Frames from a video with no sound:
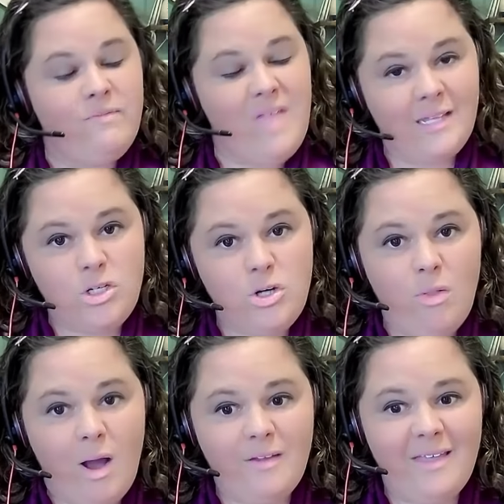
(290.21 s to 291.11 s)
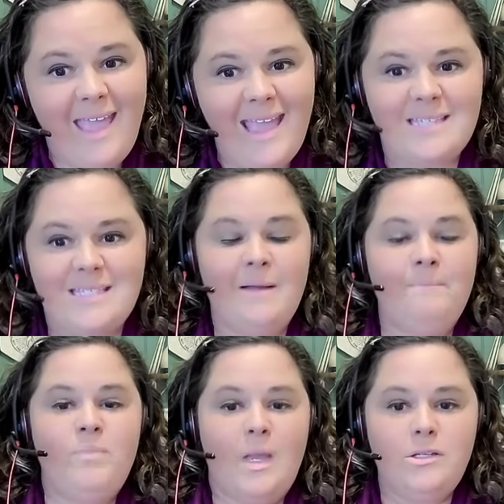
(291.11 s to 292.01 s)
That's no longer the case.
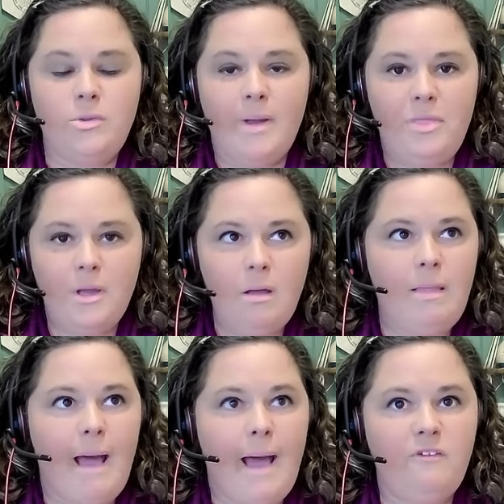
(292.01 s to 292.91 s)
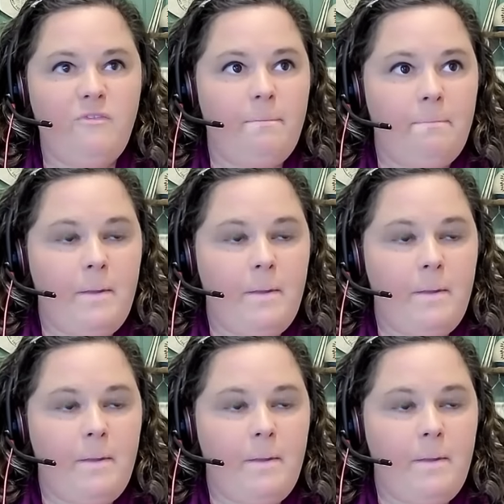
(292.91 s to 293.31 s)
And so I think a lot of